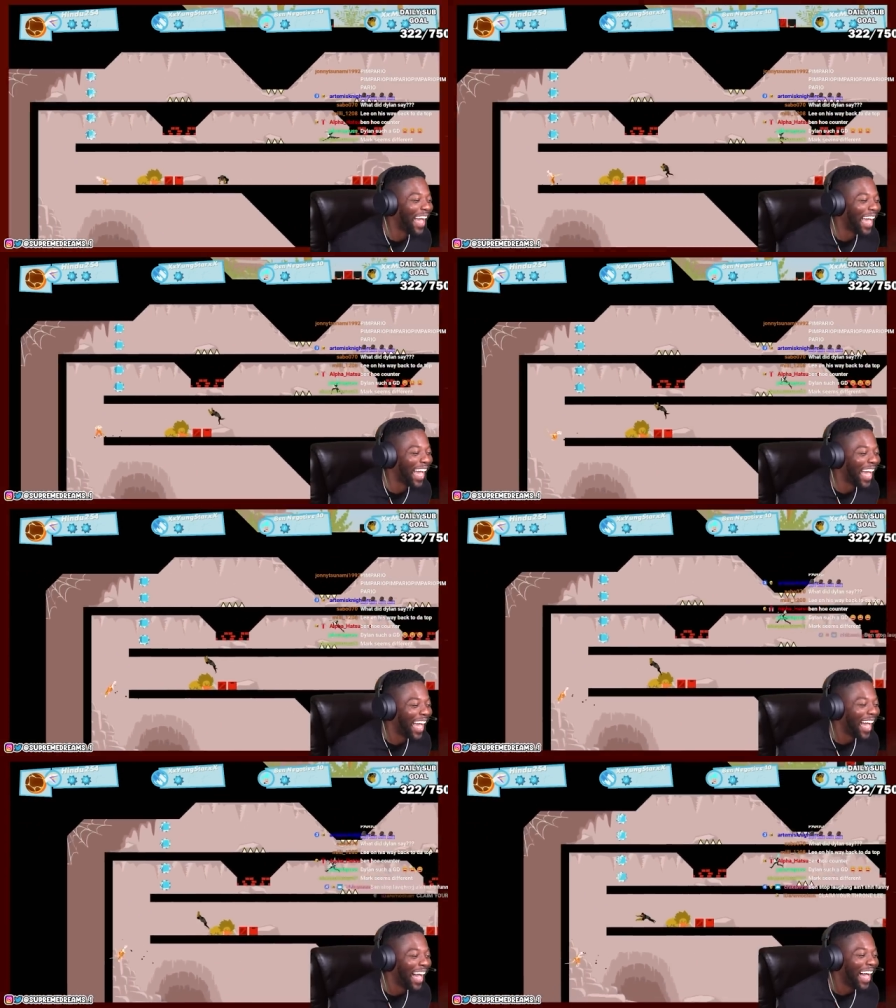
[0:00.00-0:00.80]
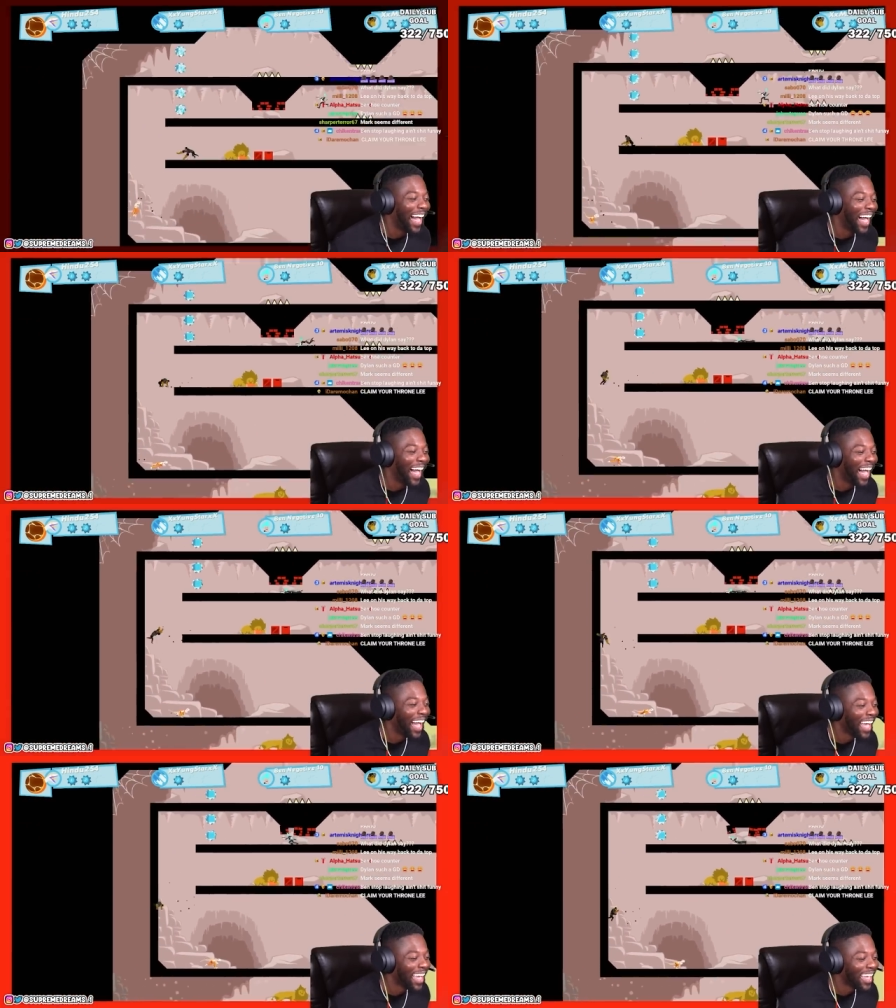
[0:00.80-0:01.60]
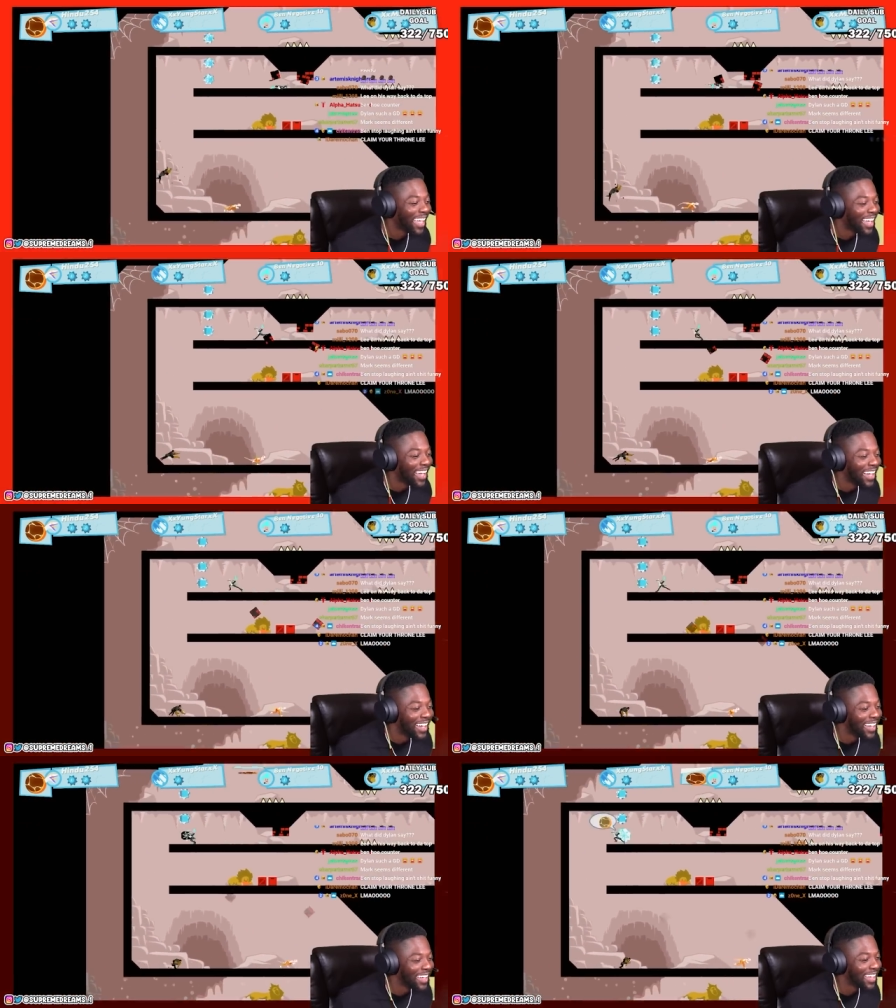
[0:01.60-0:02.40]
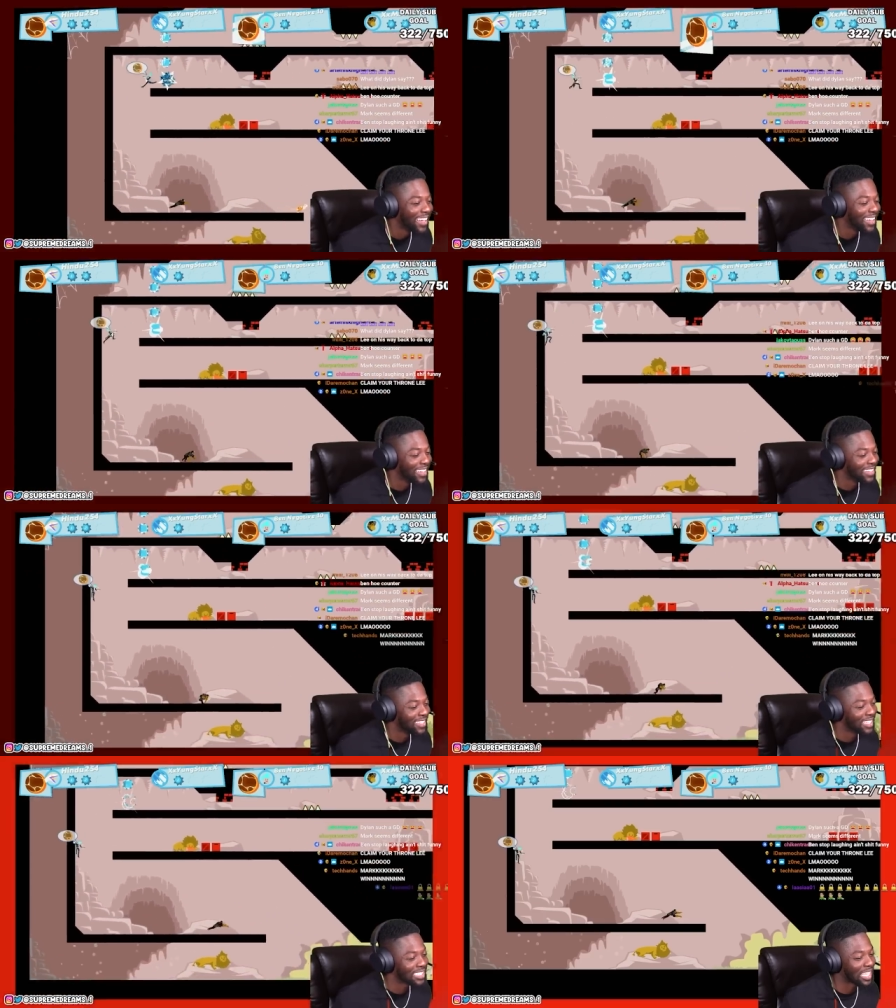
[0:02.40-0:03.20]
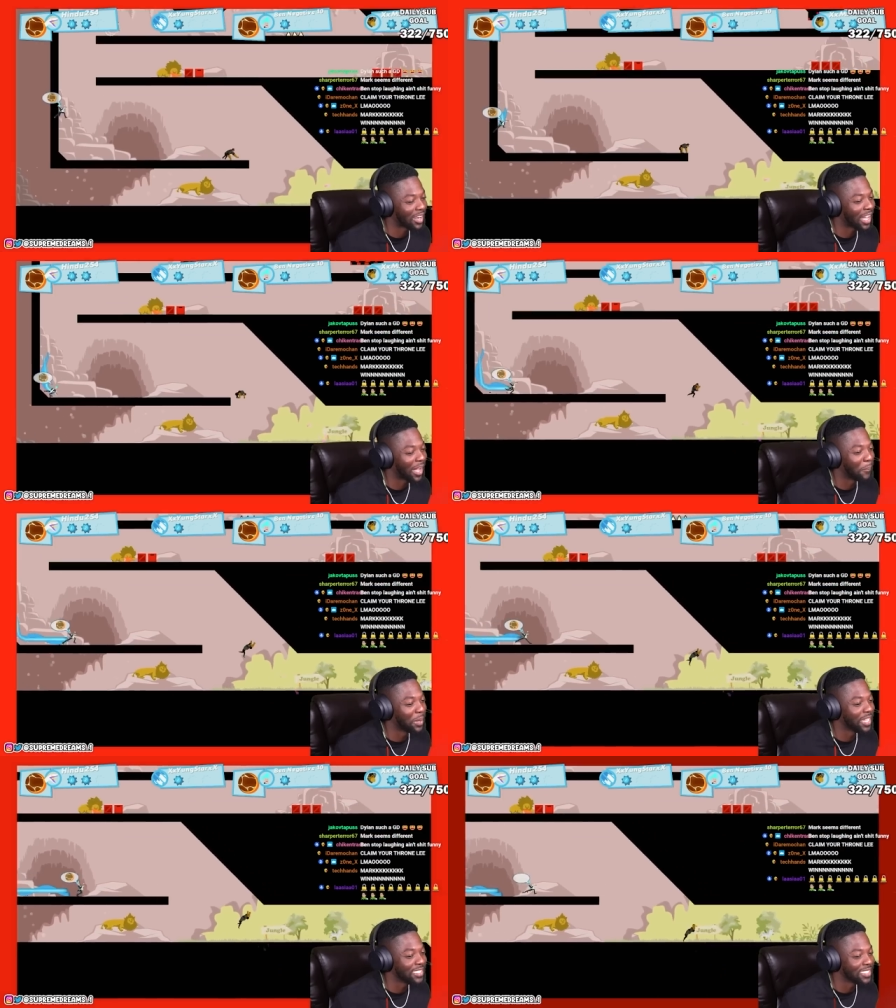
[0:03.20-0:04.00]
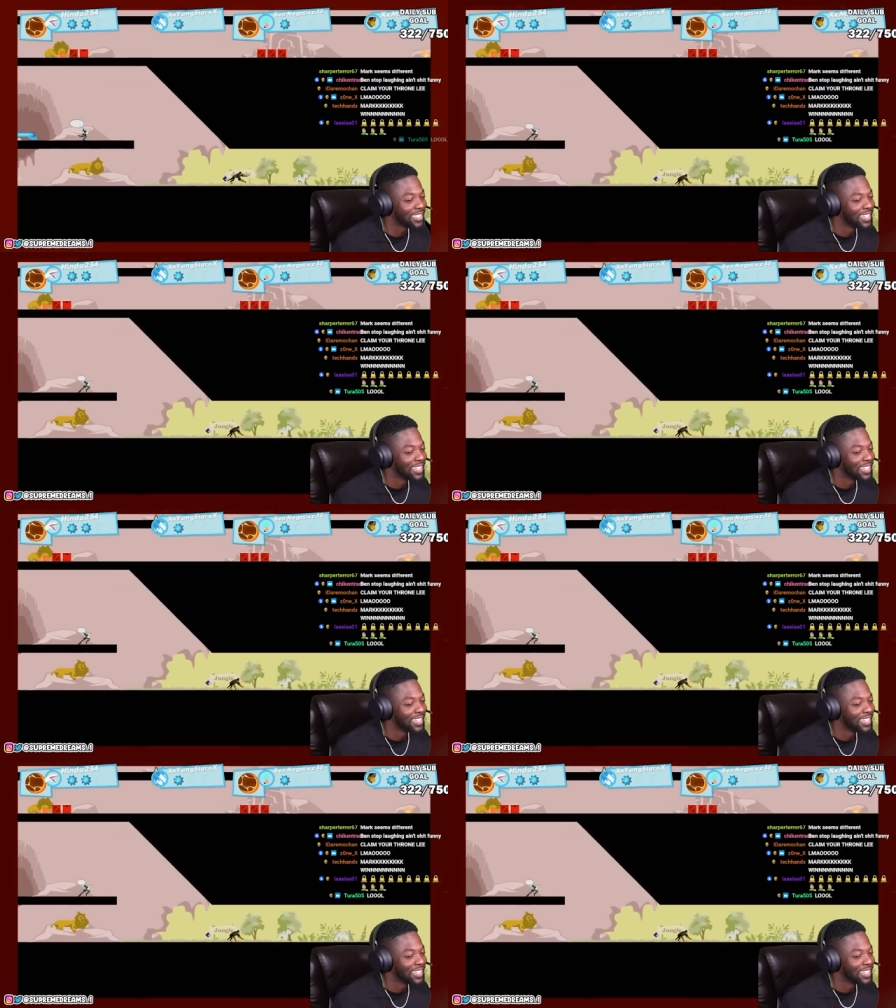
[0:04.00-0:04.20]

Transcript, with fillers: Yeah, bitch. Now slow down, bitch.